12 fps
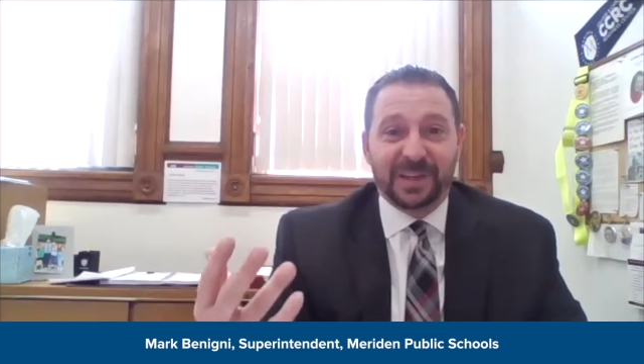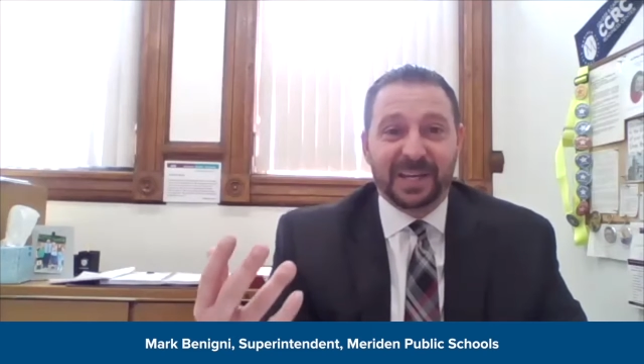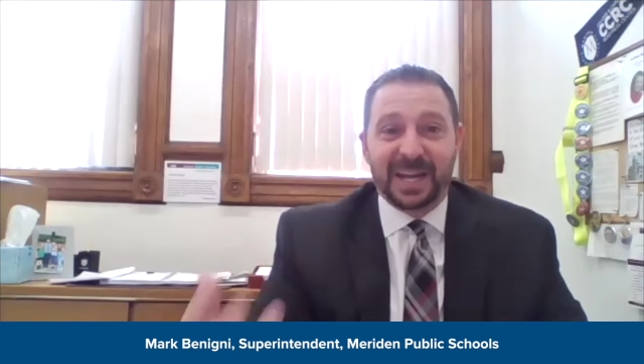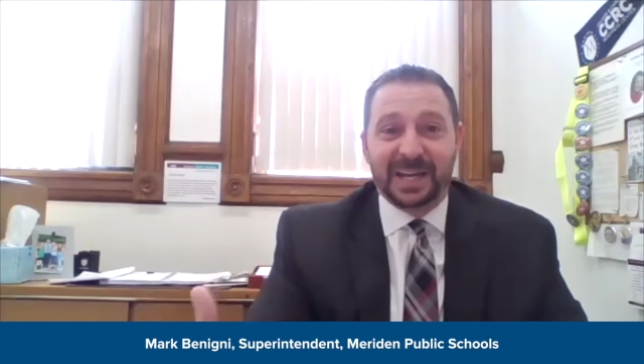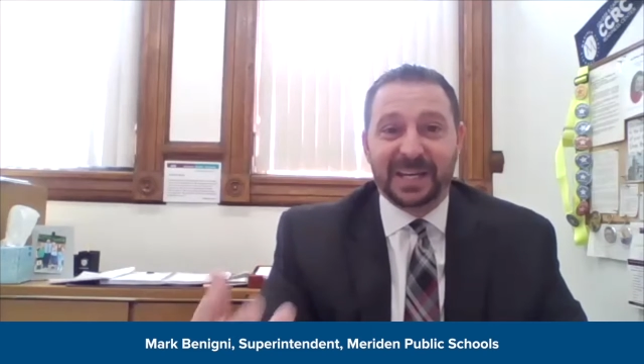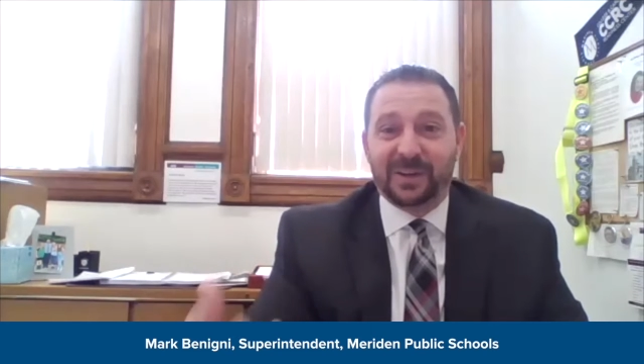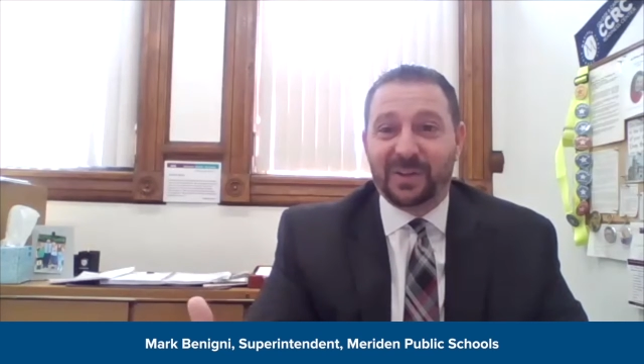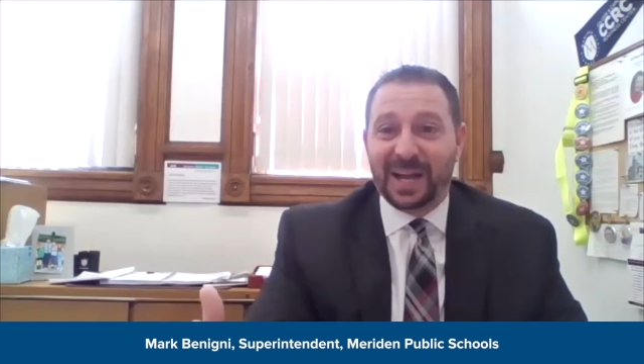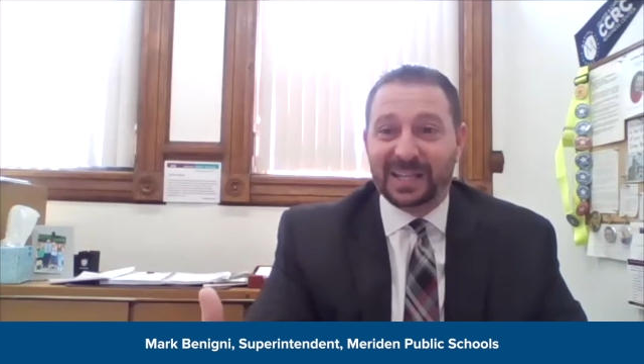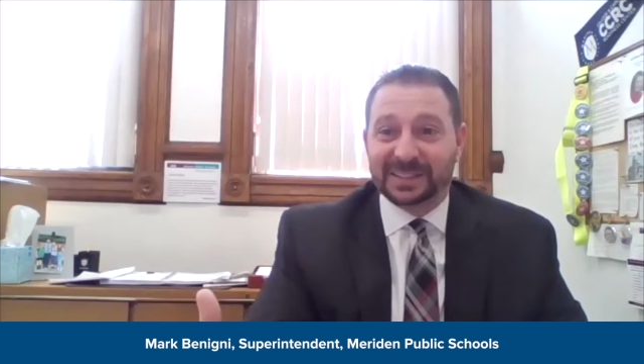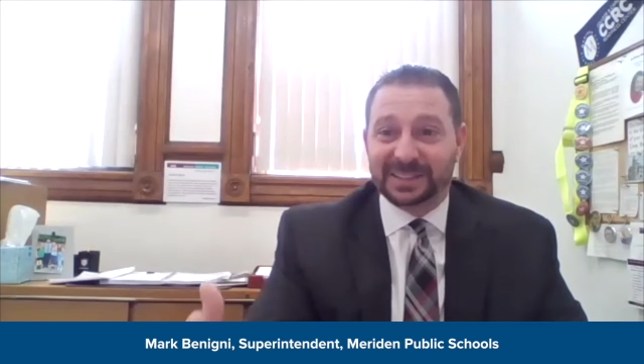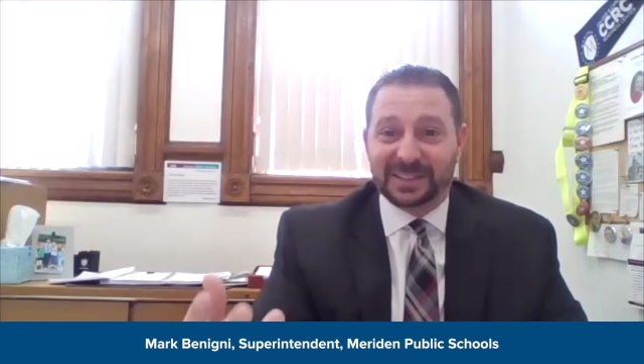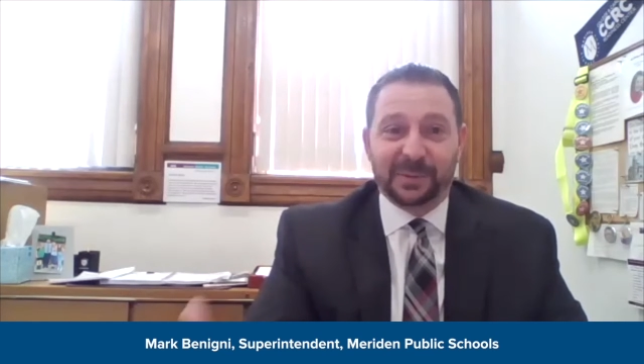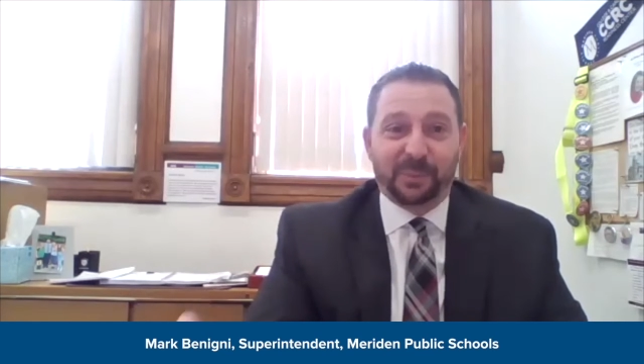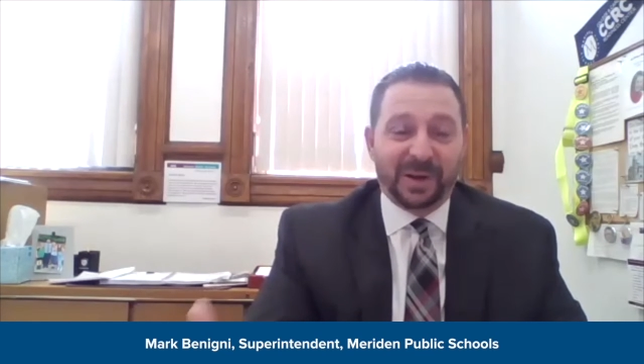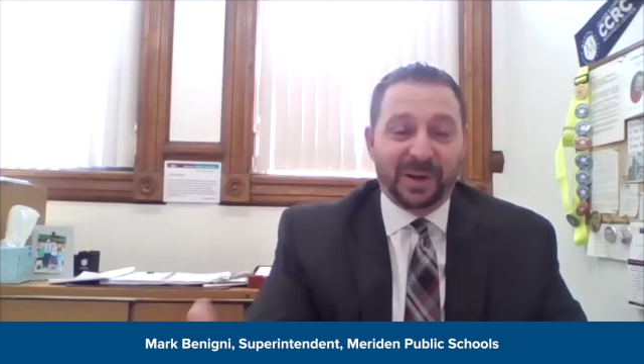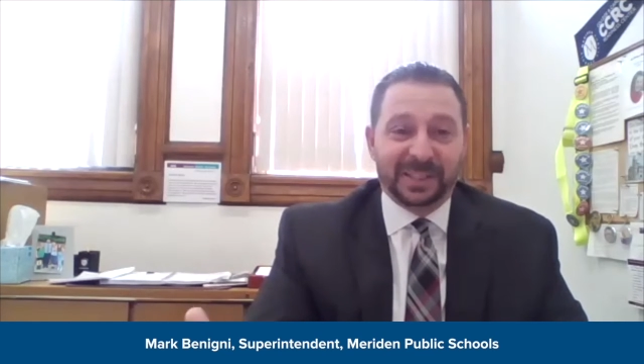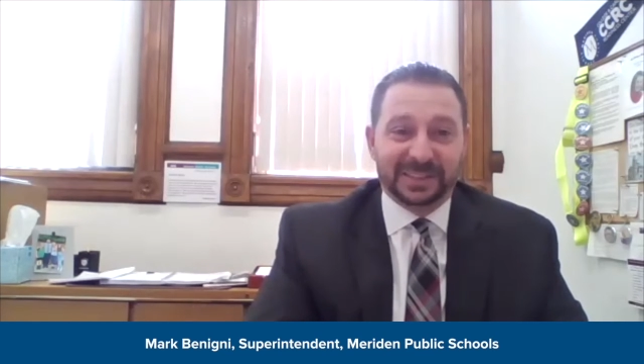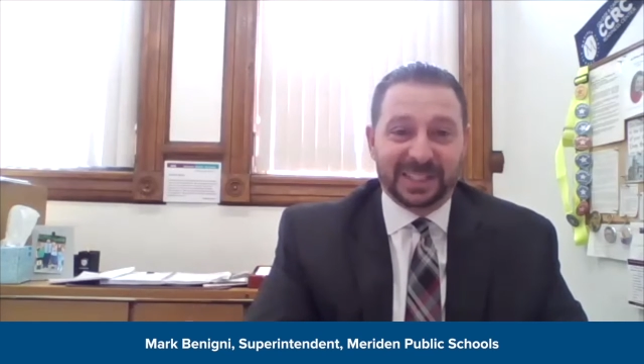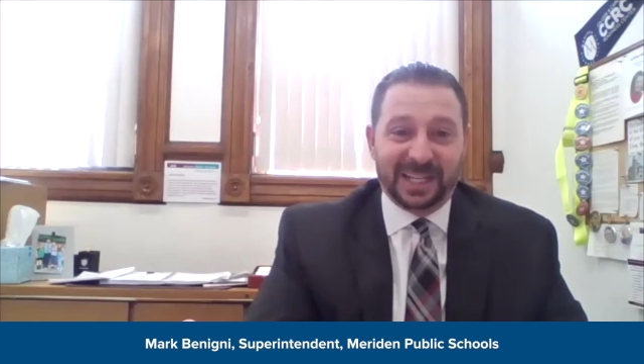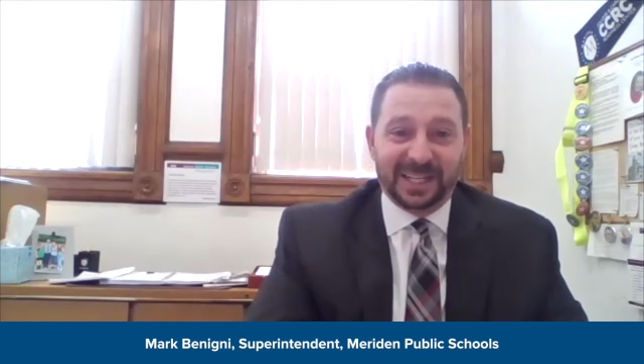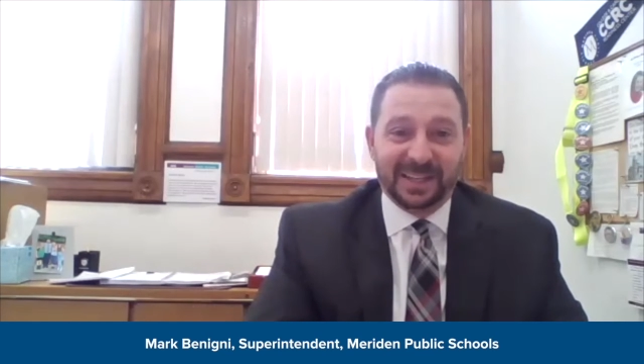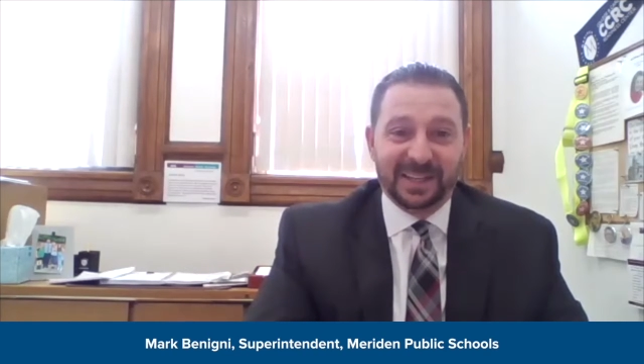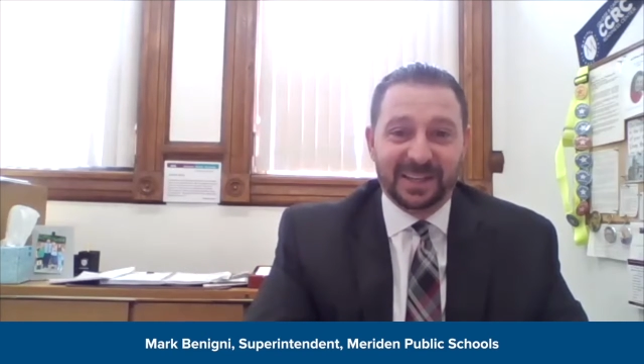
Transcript: in any class they run on site.